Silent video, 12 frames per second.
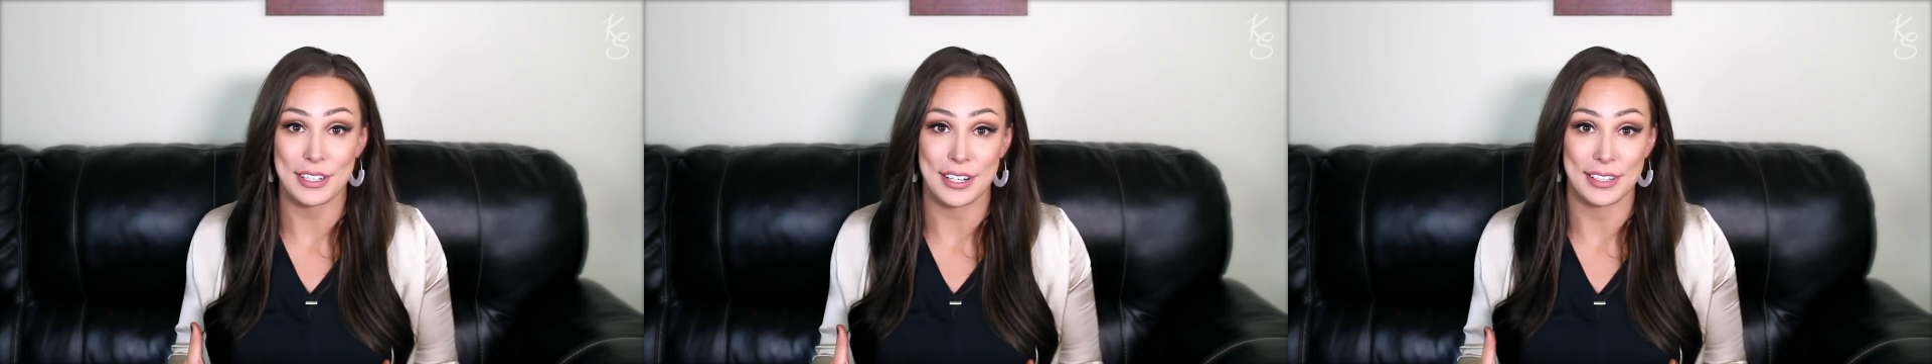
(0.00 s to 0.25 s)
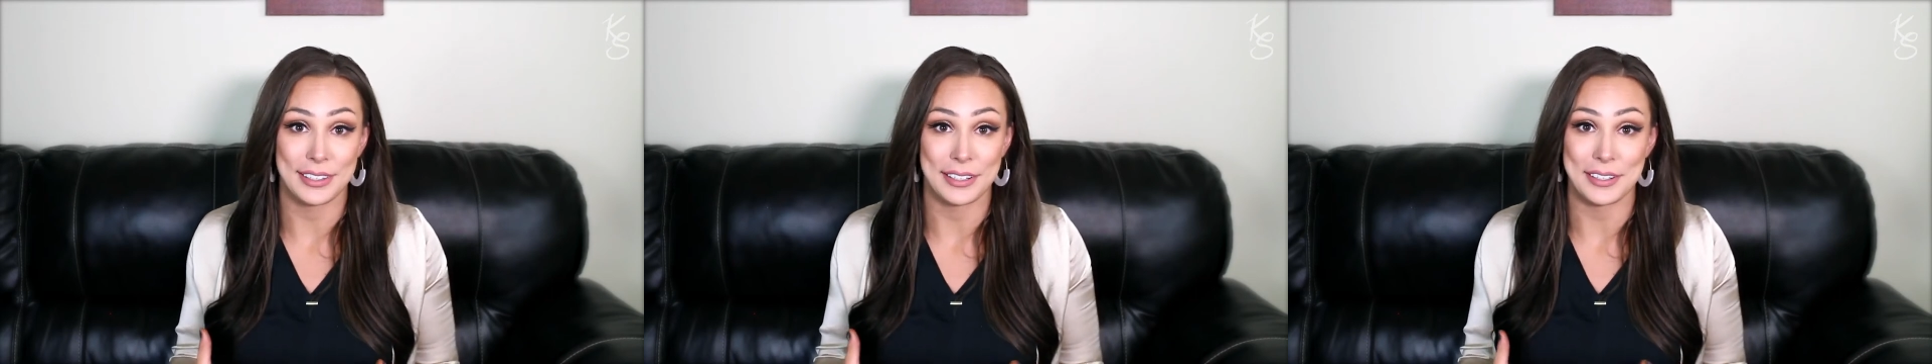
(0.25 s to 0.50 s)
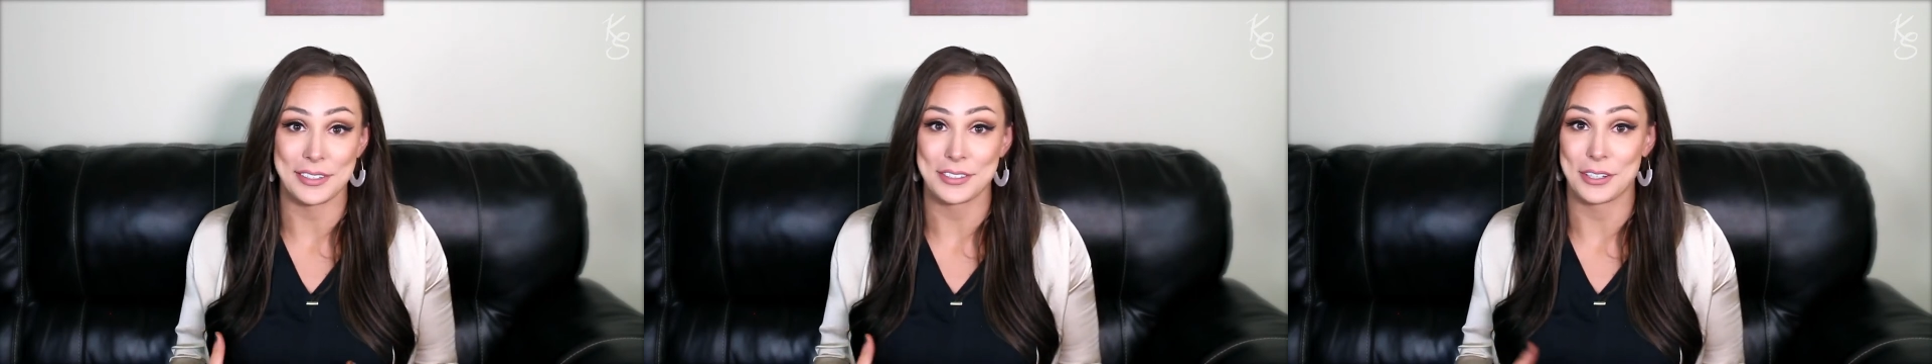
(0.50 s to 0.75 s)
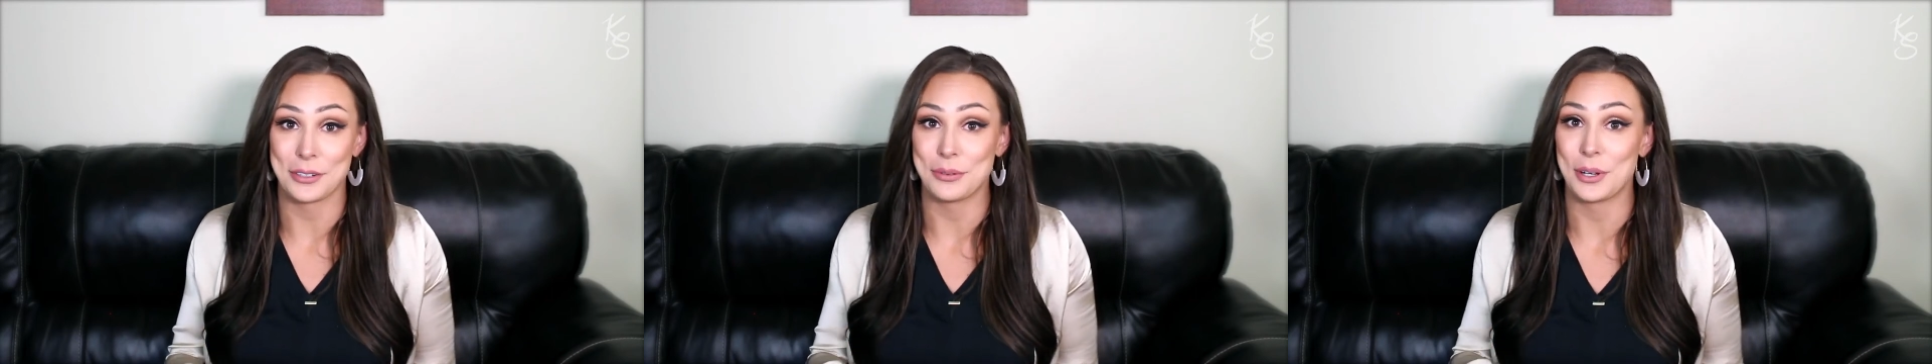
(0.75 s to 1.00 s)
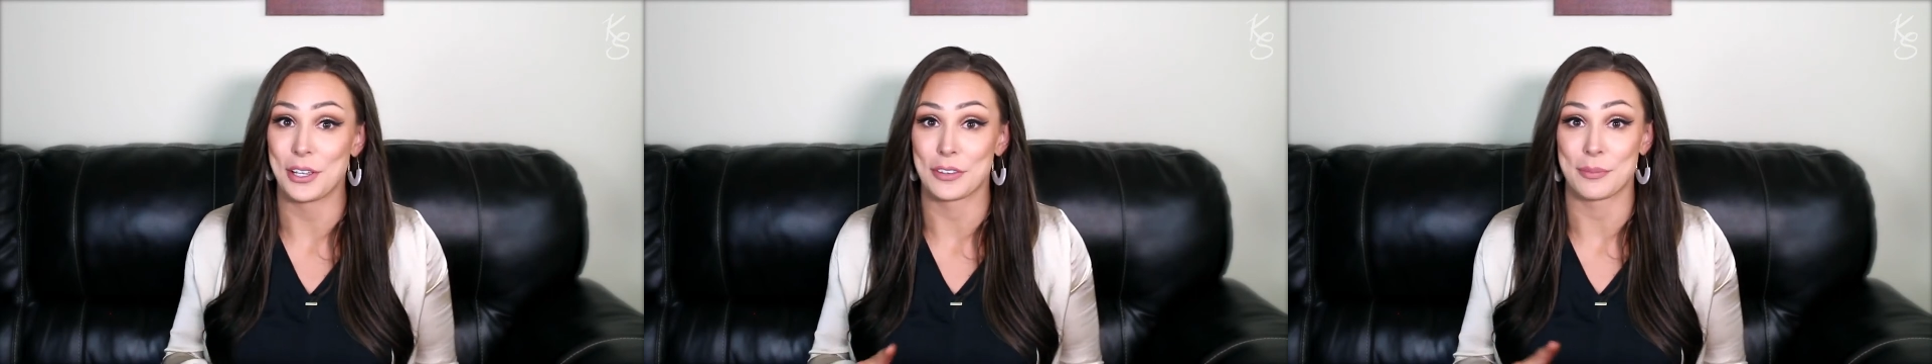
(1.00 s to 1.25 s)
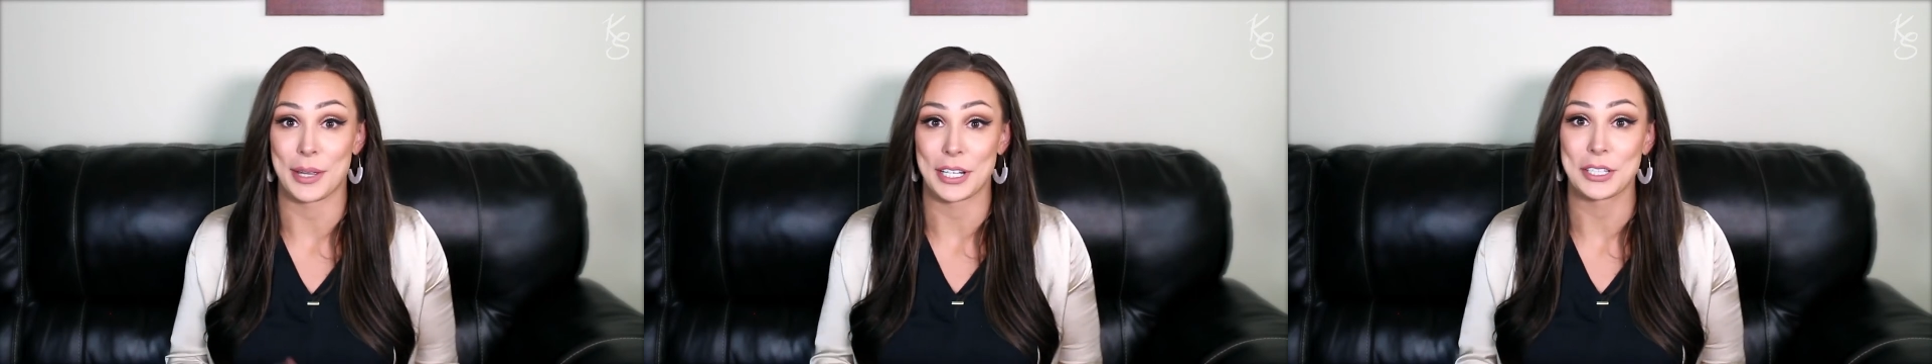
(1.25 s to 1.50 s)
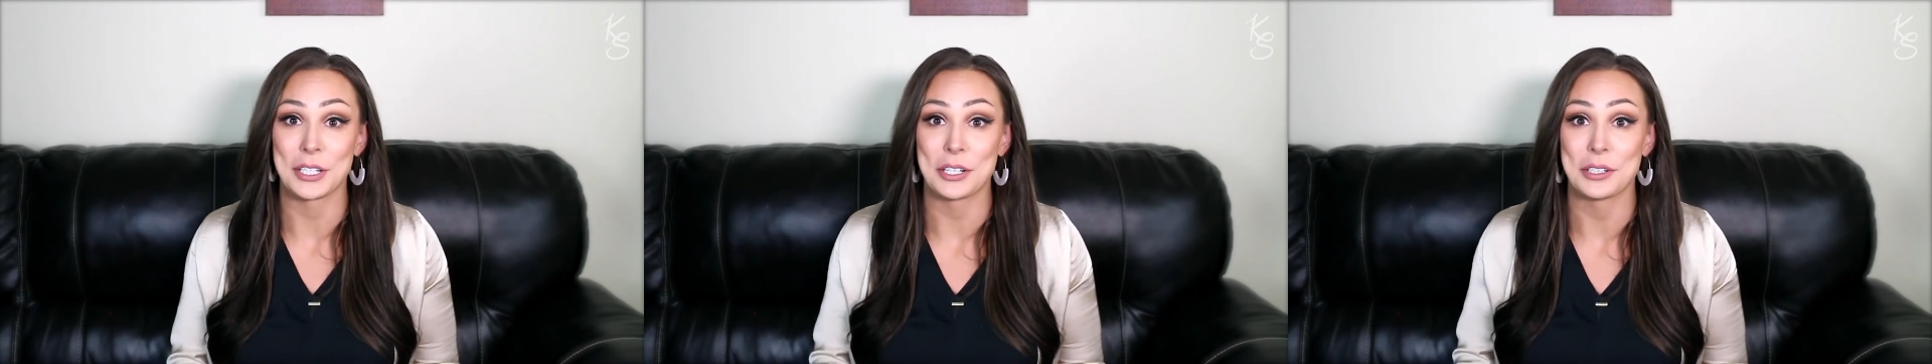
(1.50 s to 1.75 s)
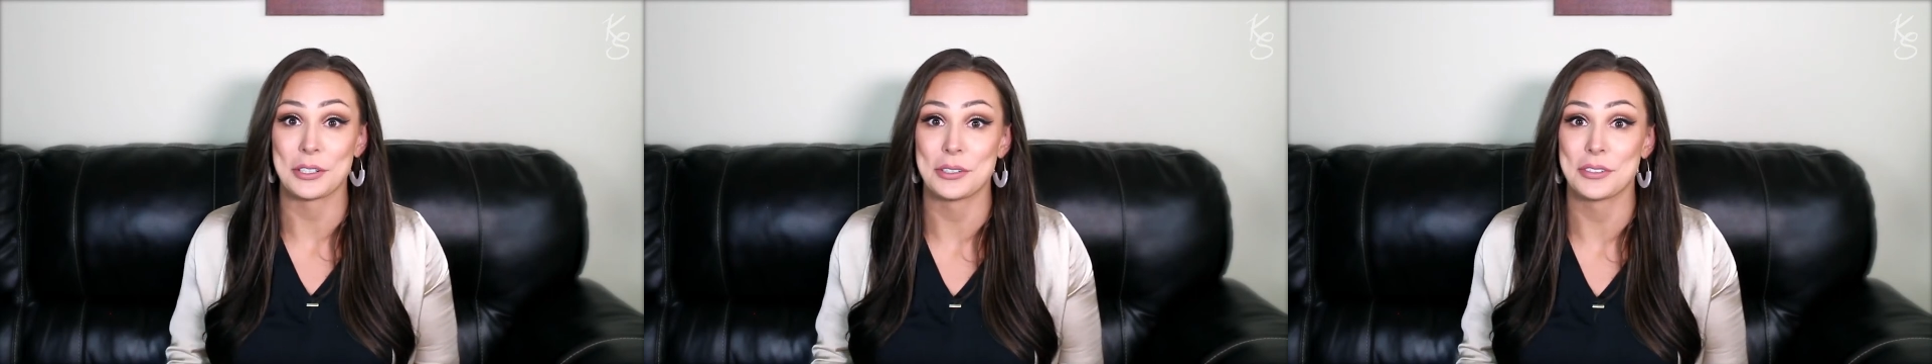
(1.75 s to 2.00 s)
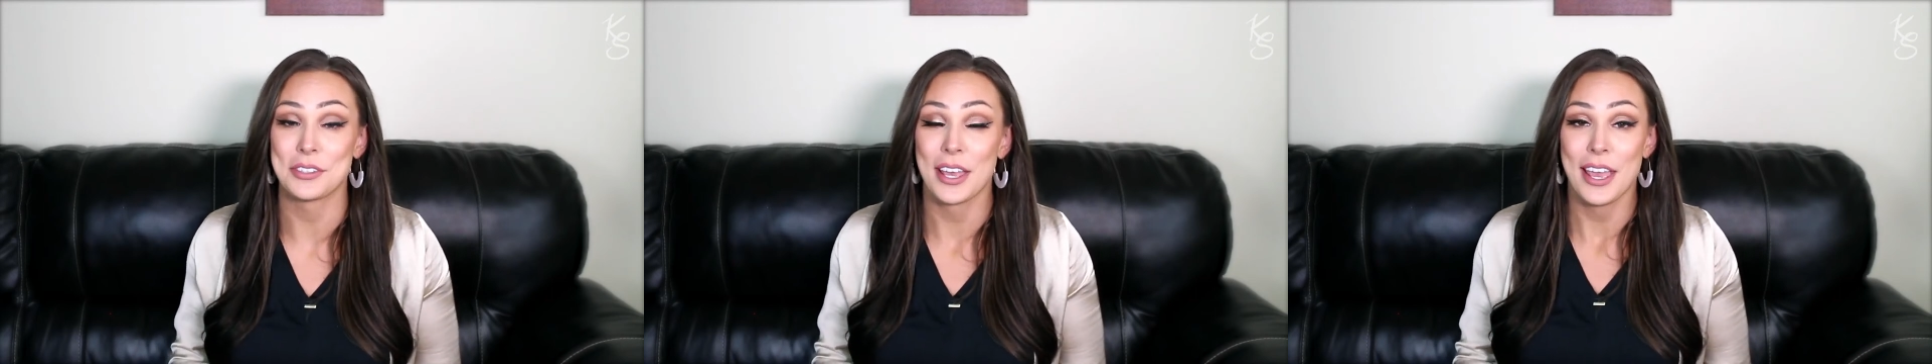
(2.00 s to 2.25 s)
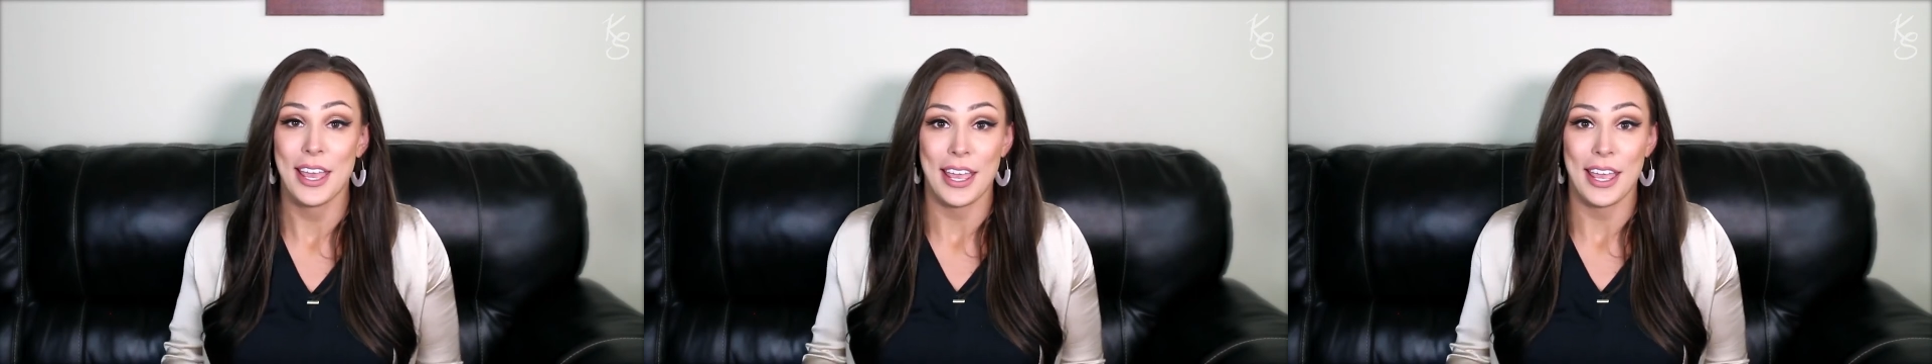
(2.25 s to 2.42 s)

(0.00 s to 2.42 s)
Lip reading: and then also with my clothes